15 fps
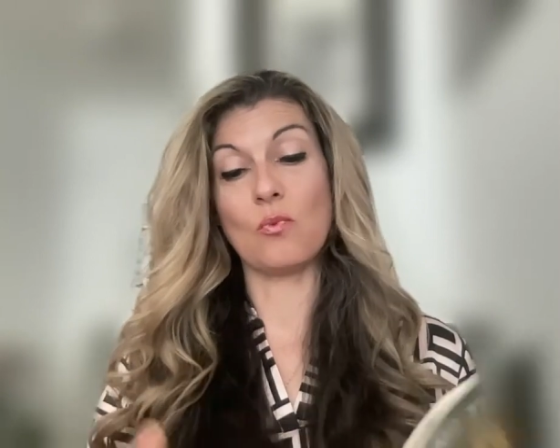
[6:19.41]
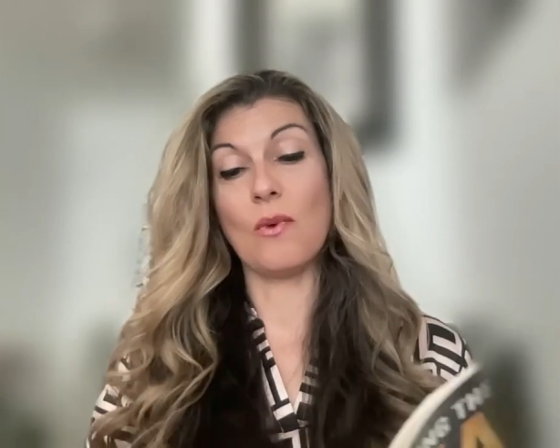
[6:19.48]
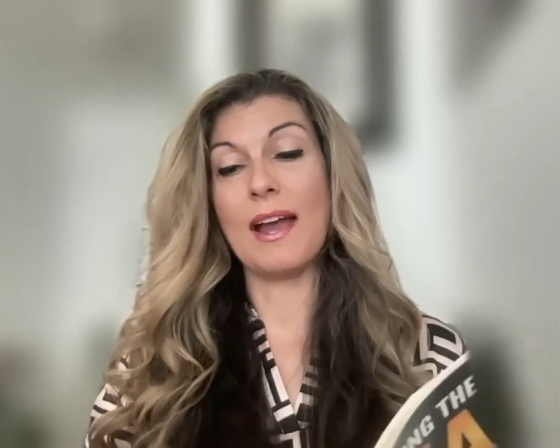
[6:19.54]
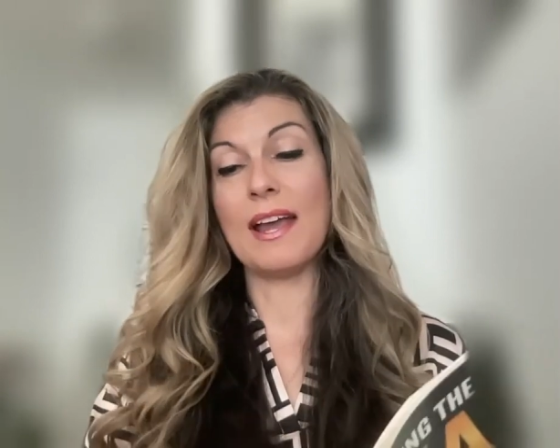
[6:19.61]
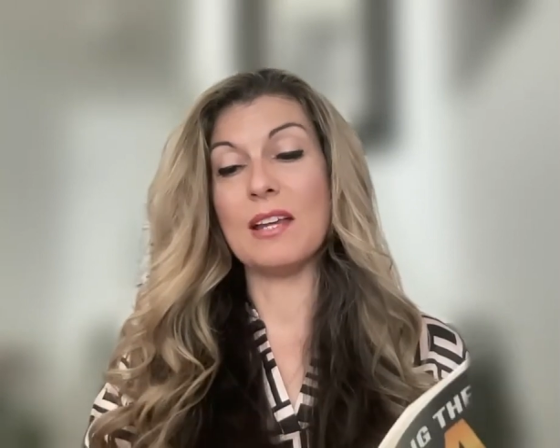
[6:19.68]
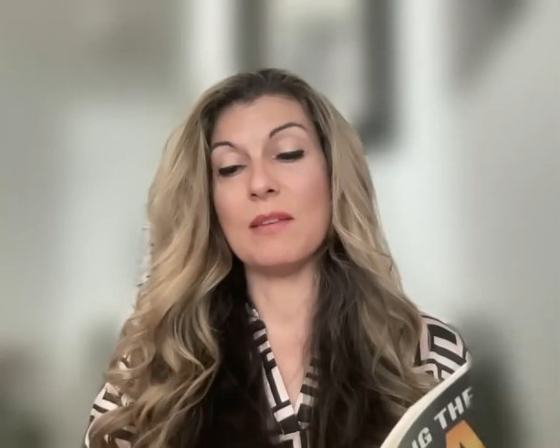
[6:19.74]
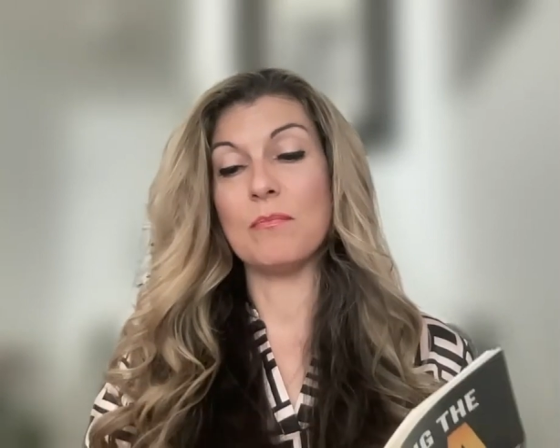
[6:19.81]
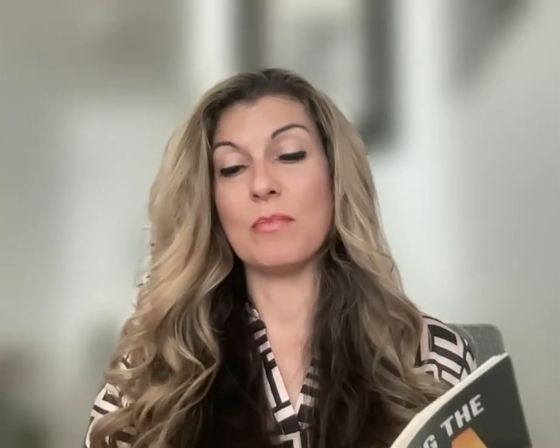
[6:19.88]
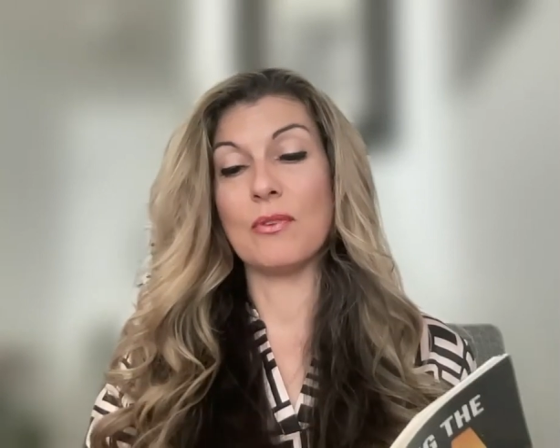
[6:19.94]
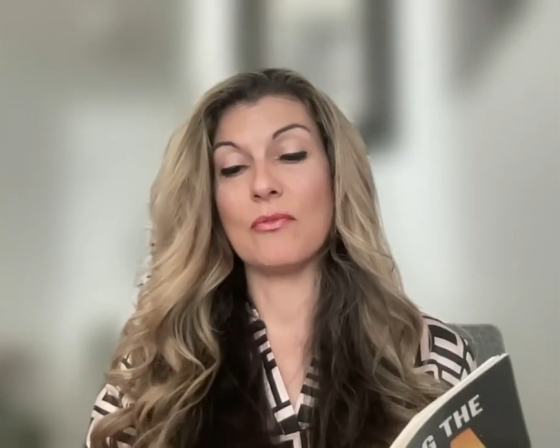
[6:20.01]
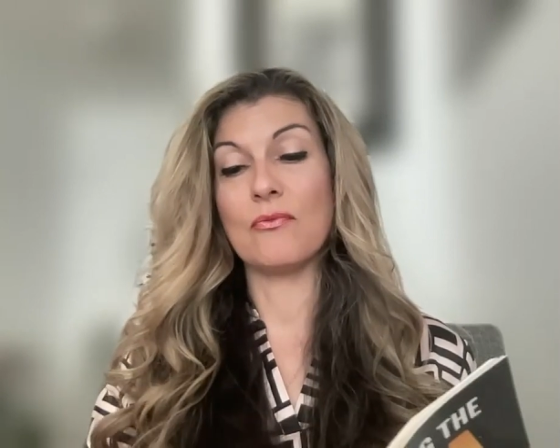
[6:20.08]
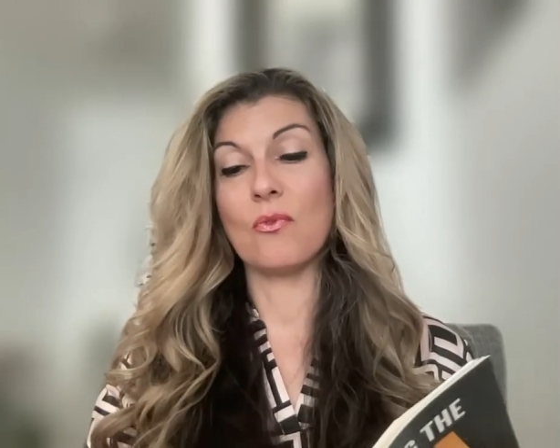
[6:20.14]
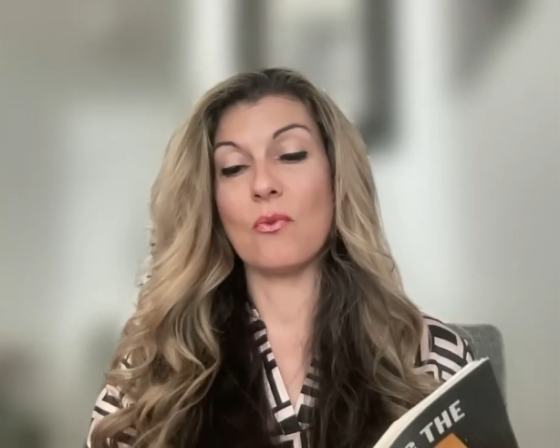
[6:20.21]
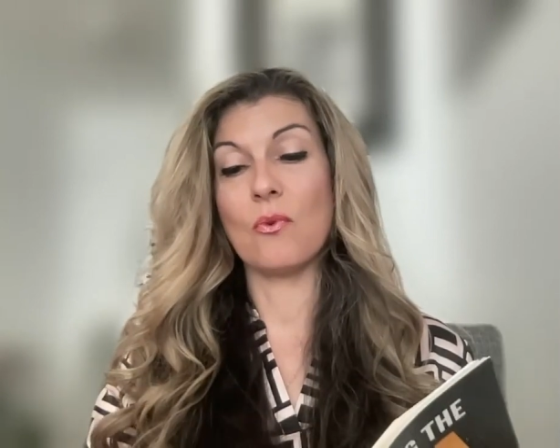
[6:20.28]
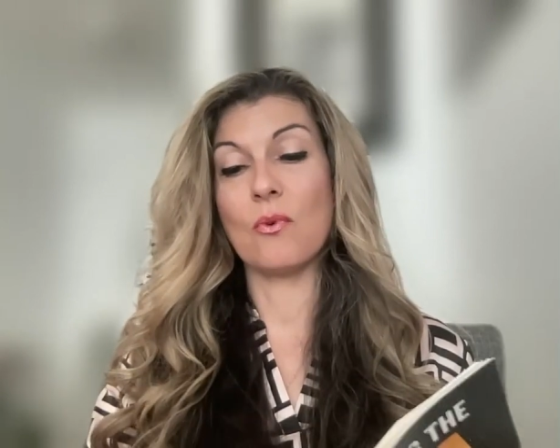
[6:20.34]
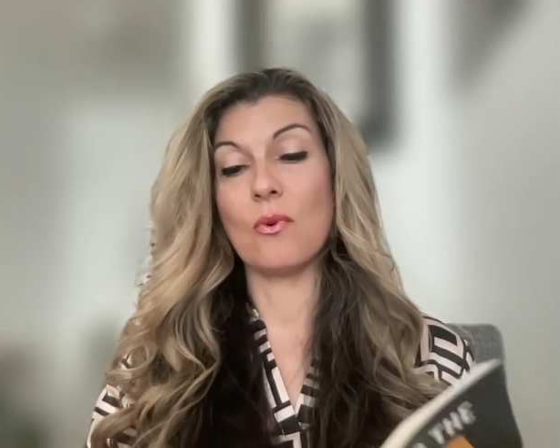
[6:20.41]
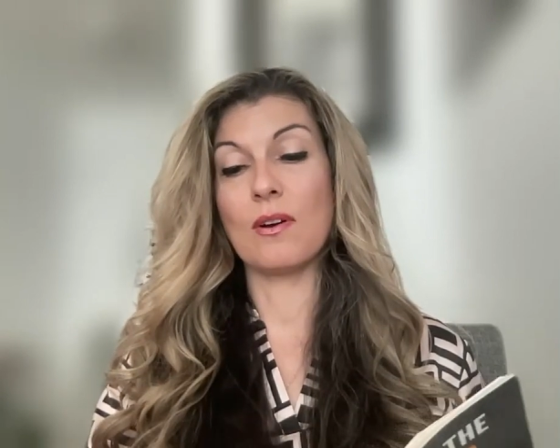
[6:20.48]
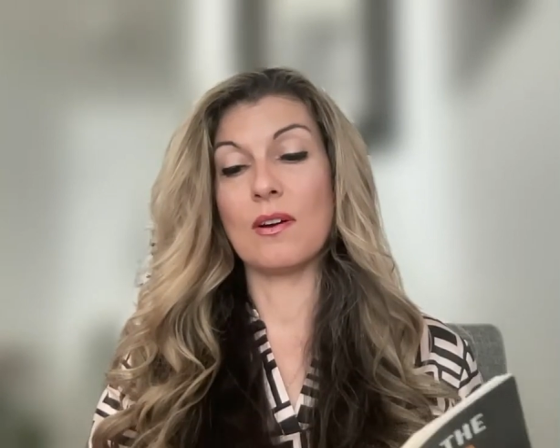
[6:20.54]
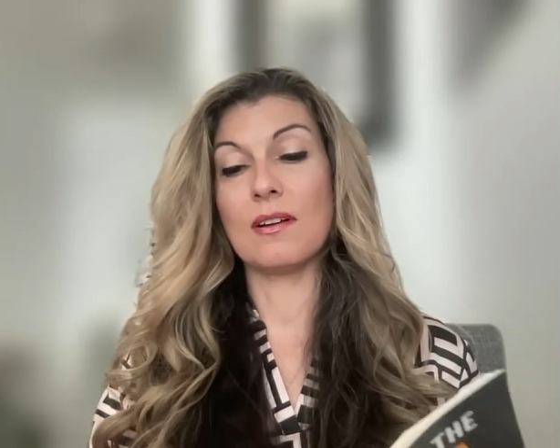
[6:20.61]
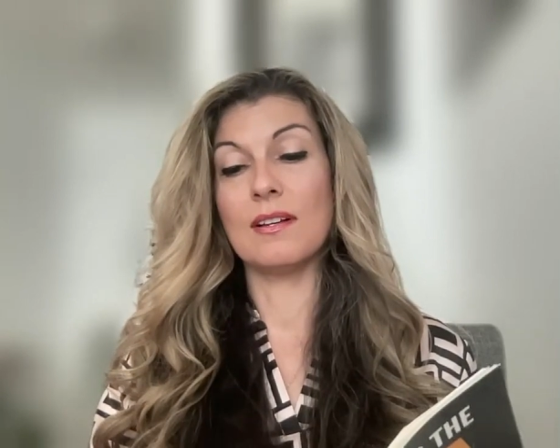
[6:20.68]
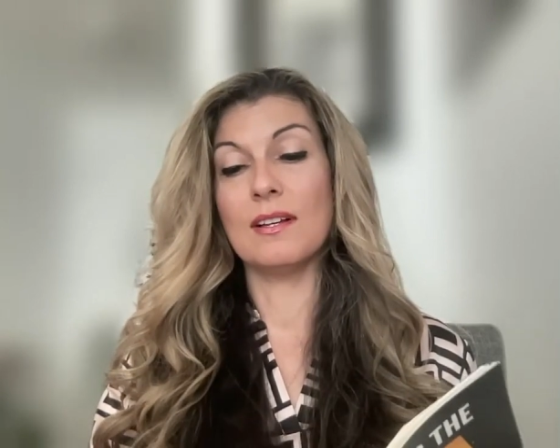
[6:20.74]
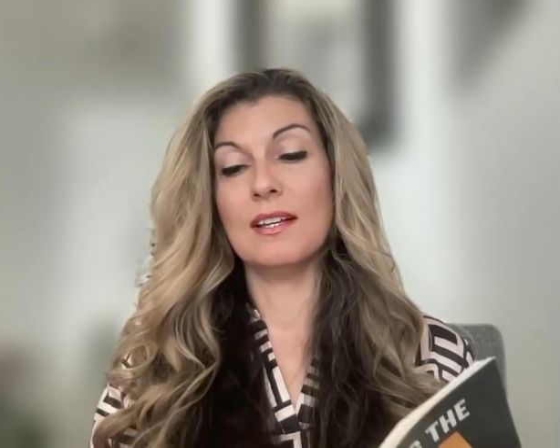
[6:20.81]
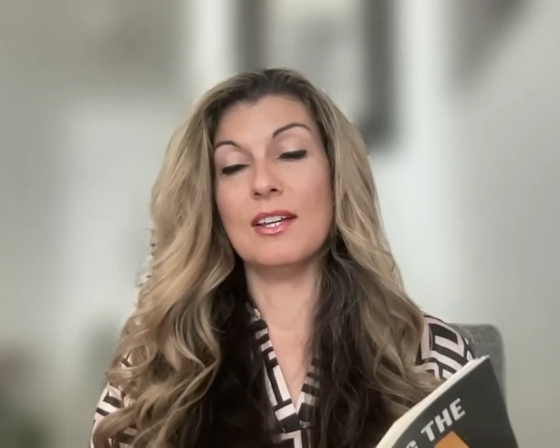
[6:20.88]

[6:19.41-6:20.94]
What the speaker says: right before